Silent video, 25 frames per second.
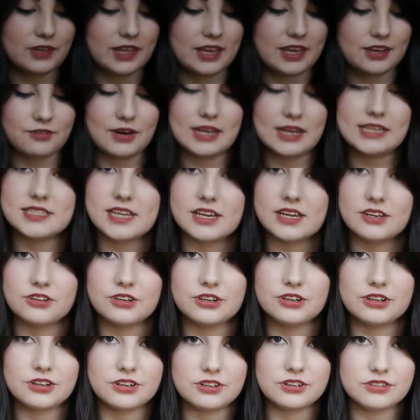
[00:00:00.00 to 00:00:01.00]
for like writing down
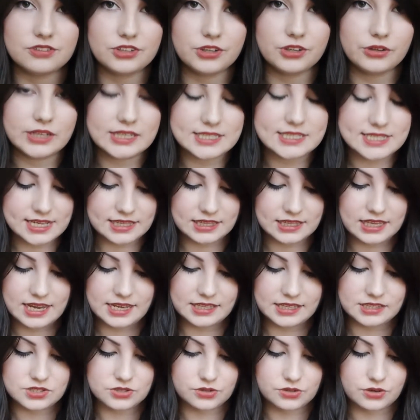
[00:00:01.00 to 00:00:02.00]
your uni
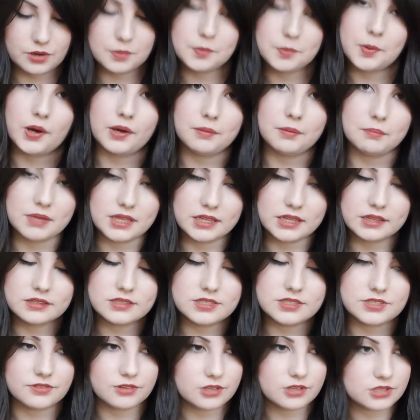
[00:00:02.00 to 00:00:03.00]
deadlines or
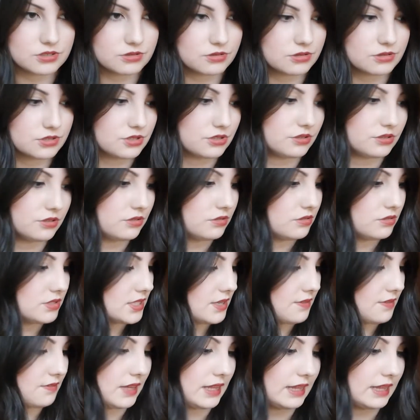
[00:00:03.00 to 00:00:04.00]
appointments you've got to go to,
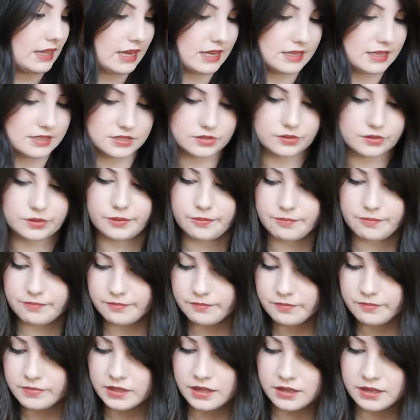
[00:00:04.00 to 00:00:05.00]
stuff like that. So
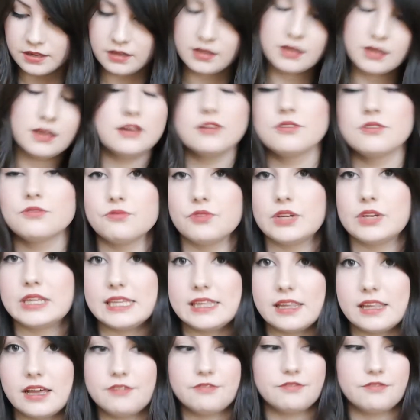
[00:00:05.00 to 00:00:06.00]

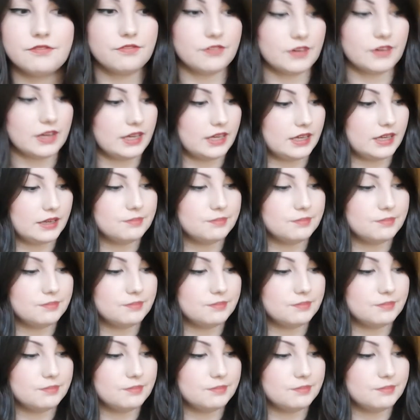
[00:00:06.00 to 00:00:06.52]
really love